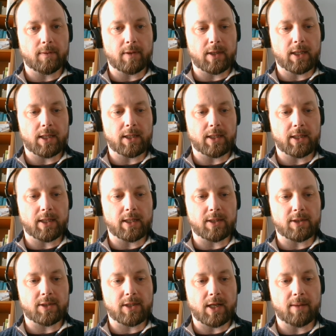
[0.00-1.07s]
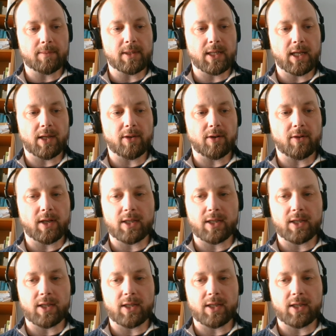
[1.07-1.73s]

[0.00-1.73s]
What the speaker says: the litigants come together